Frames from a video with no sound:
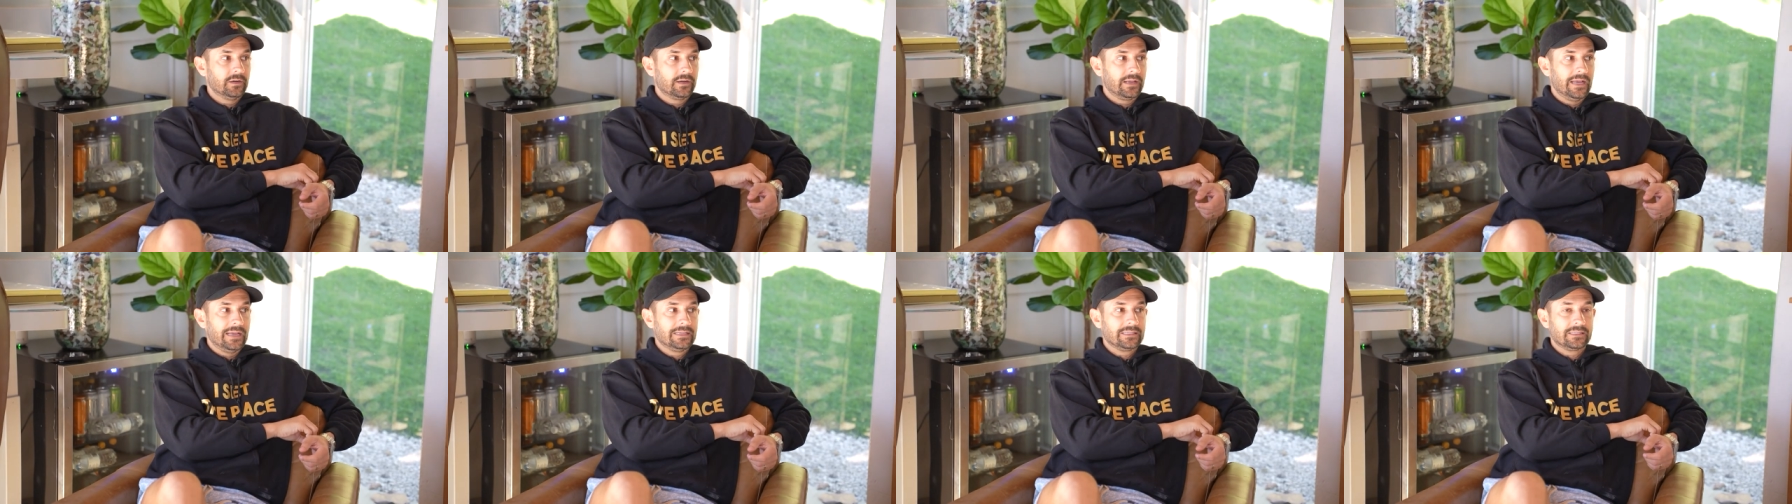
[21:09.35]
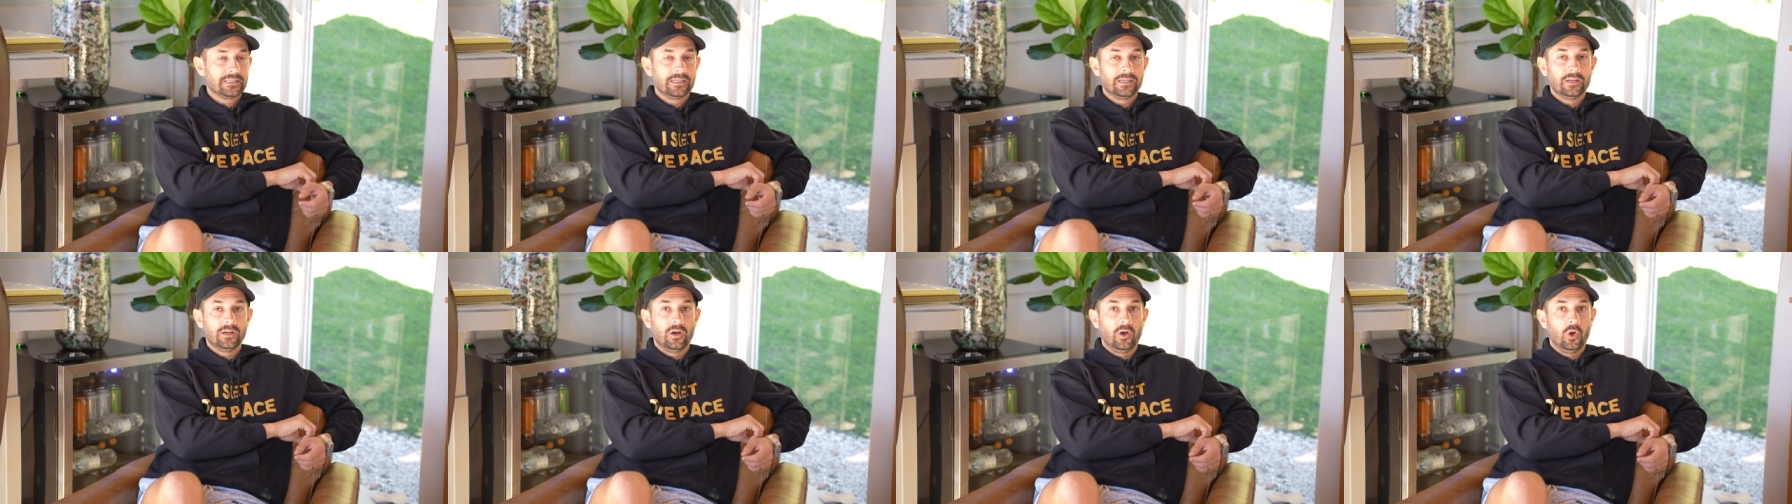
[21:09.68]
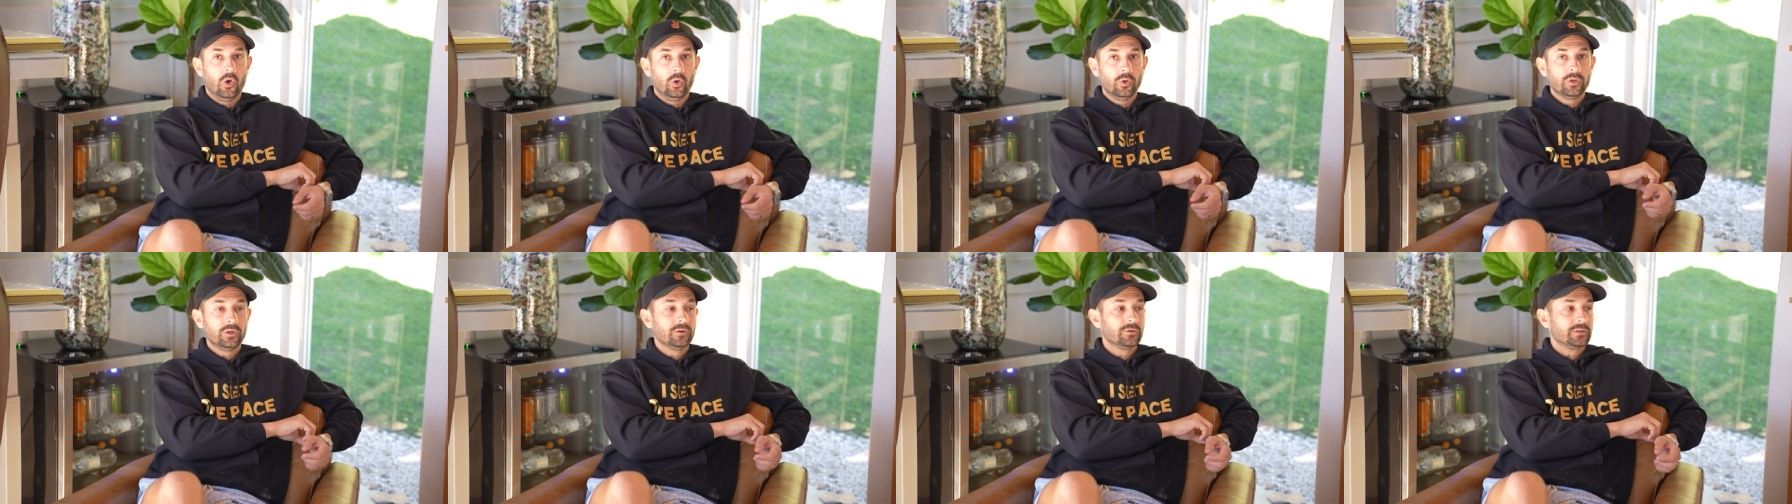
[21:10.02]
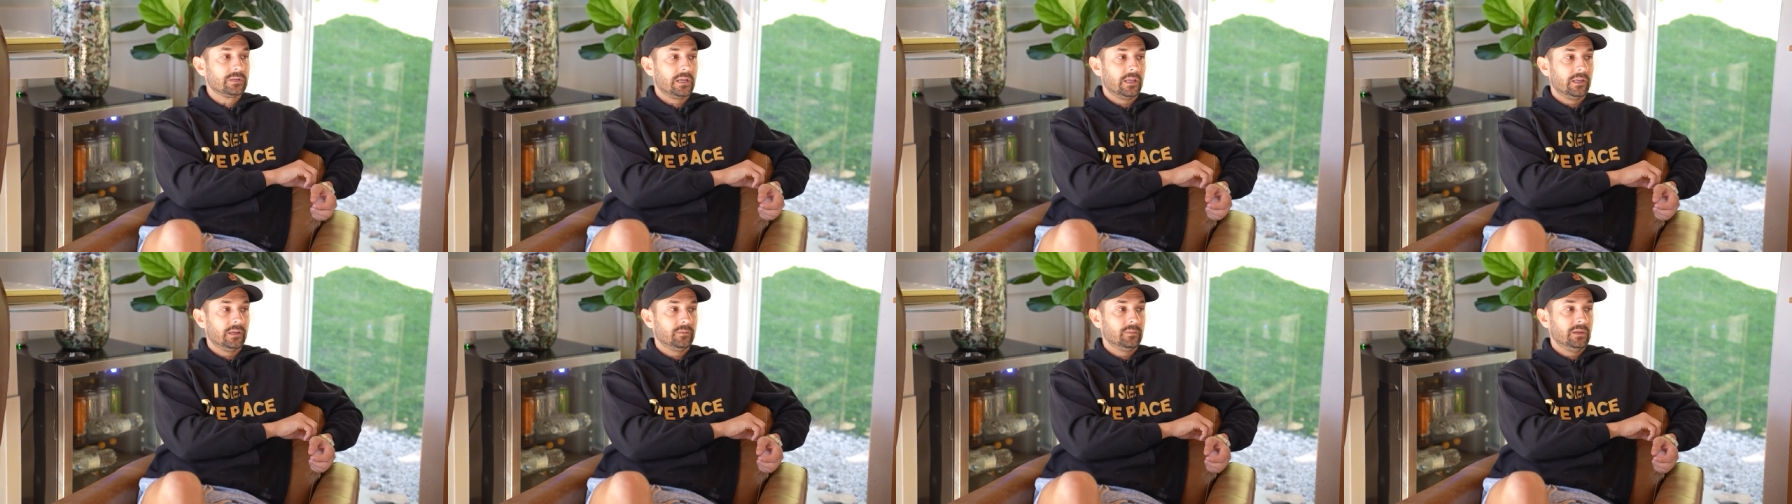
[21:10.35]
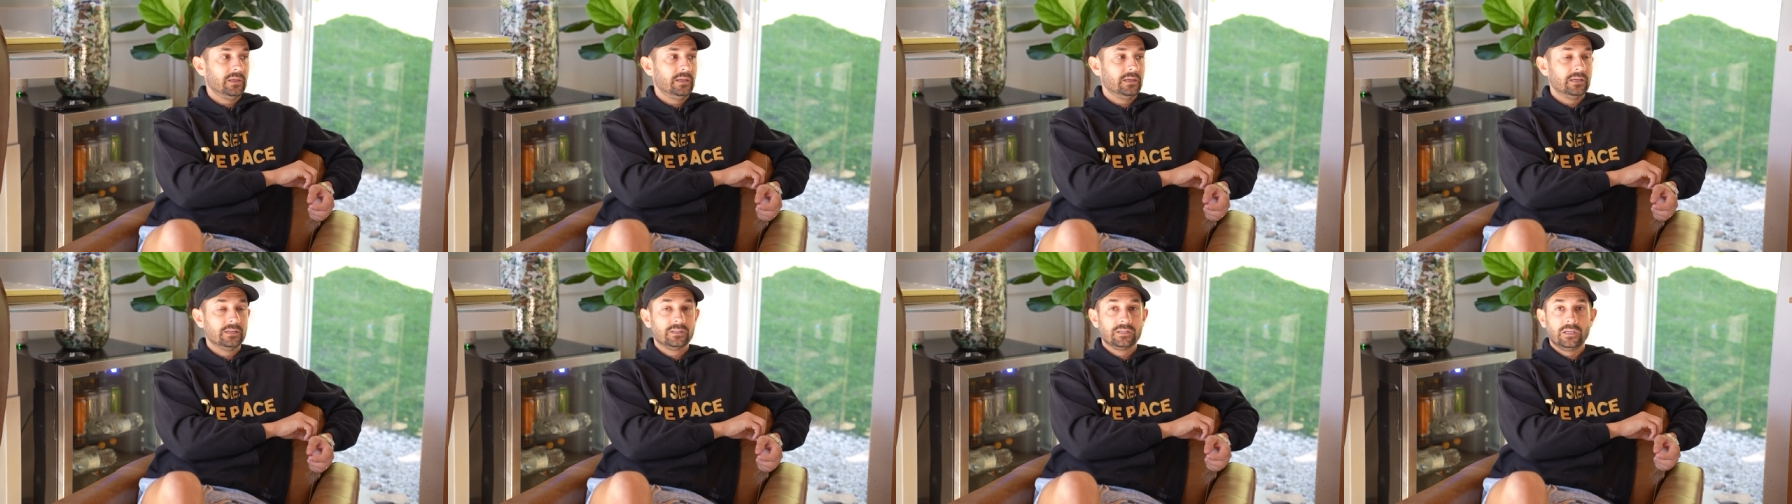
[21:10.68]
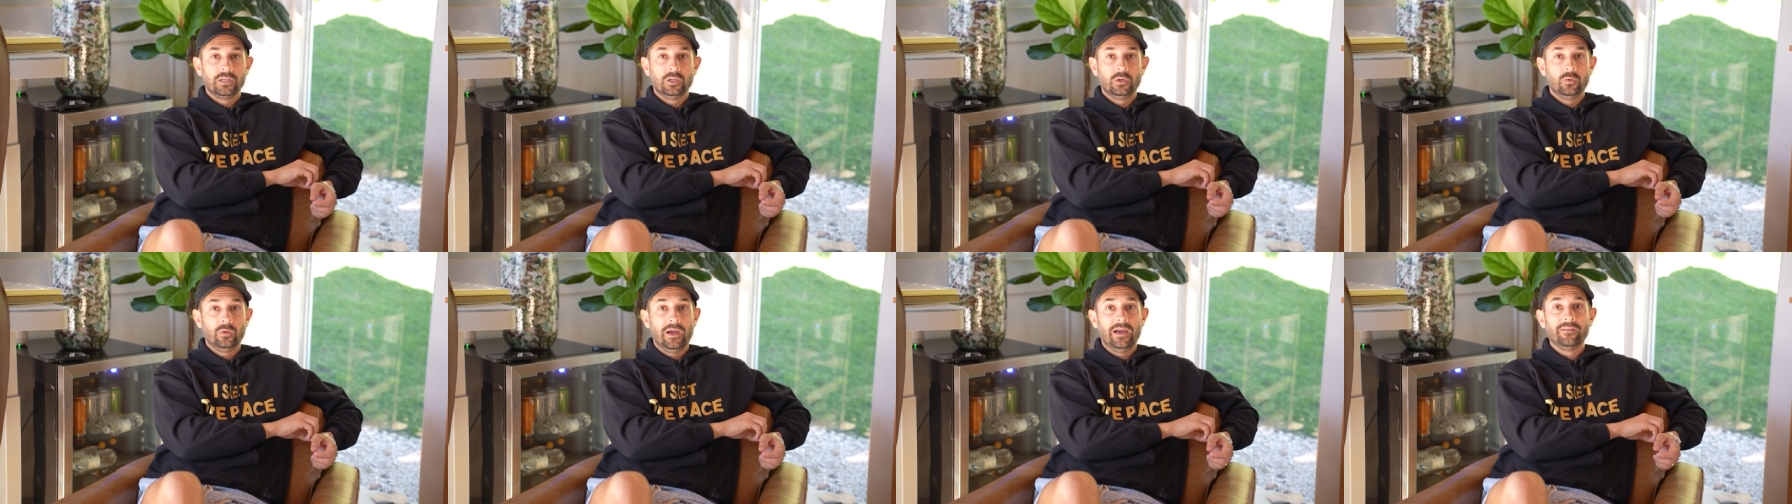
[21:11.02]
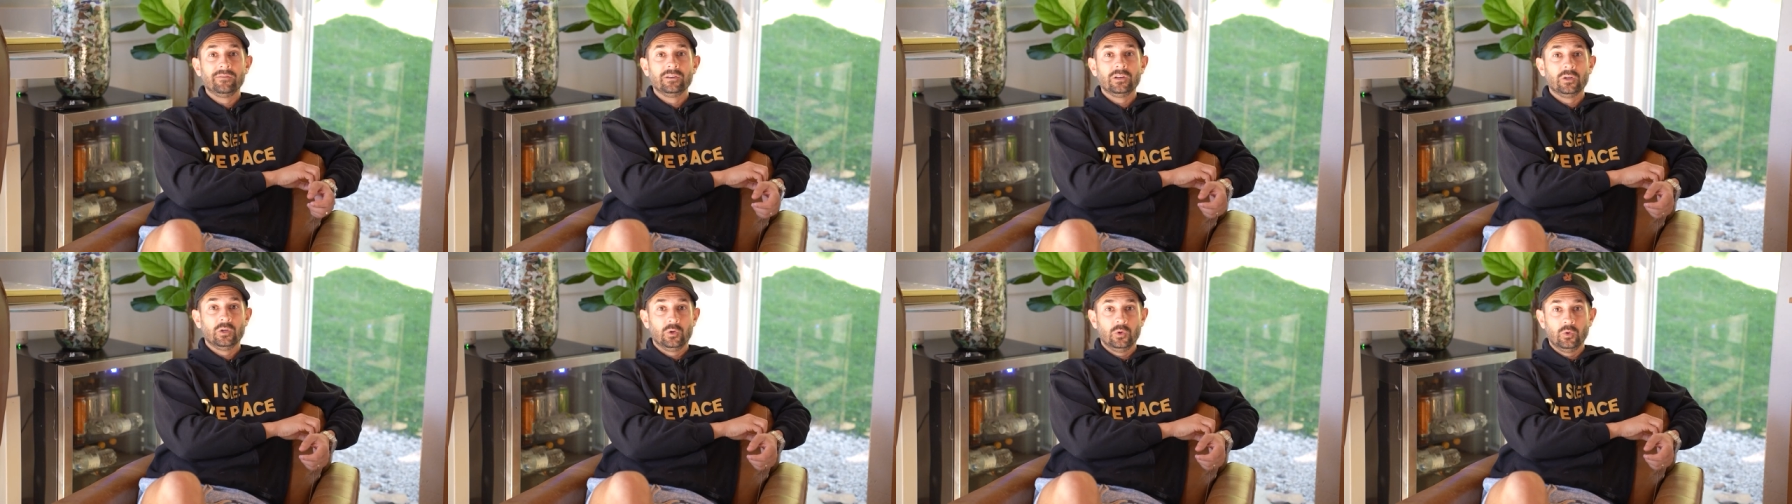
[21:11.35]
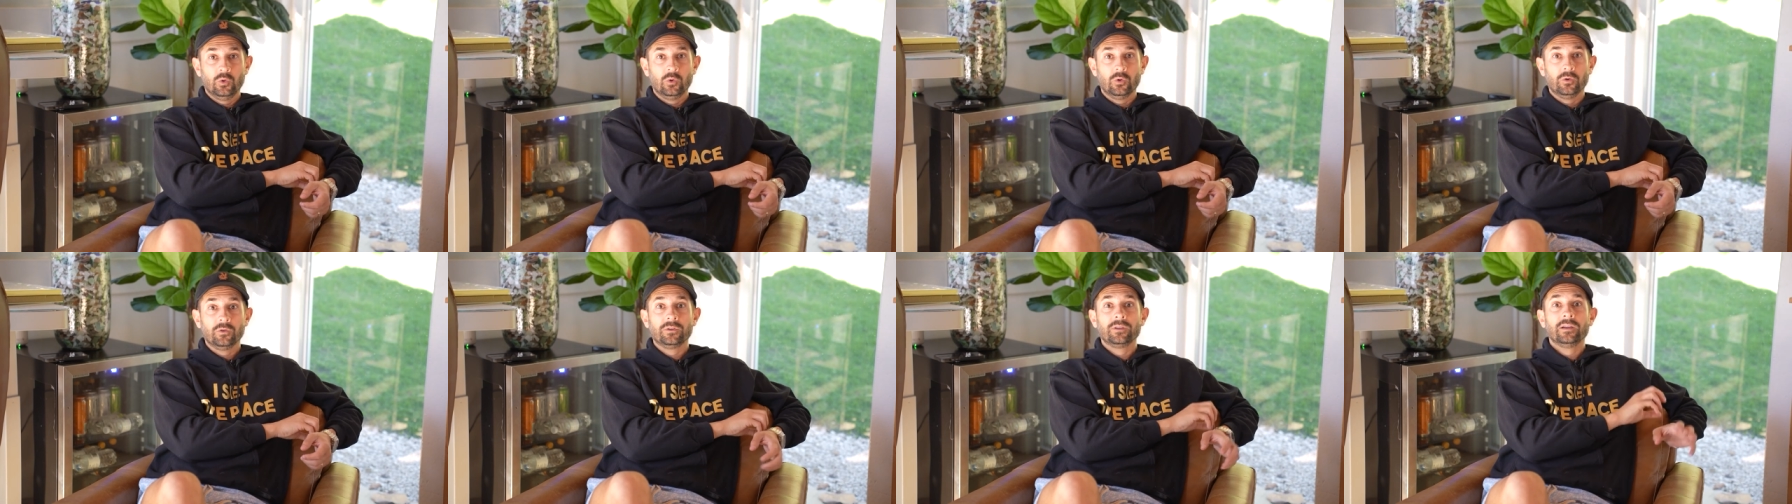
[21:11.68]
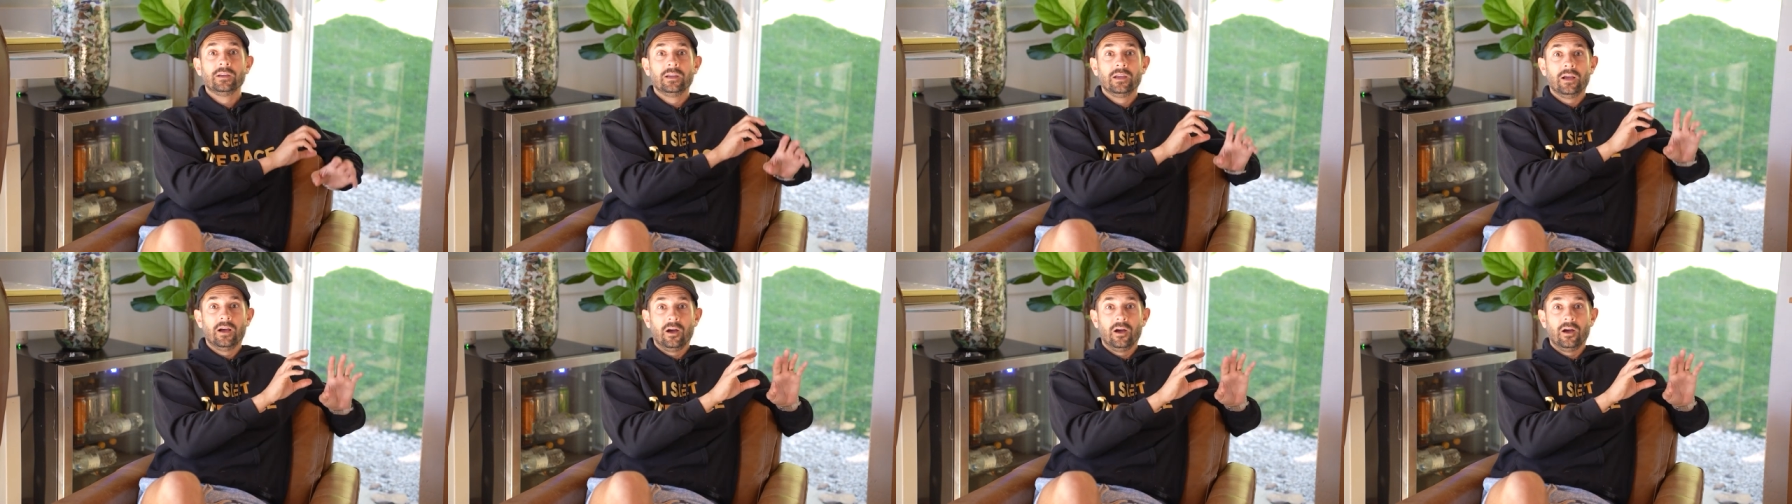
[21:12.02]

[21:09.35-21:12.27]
Guys, all you're telling me is that you haven't Googled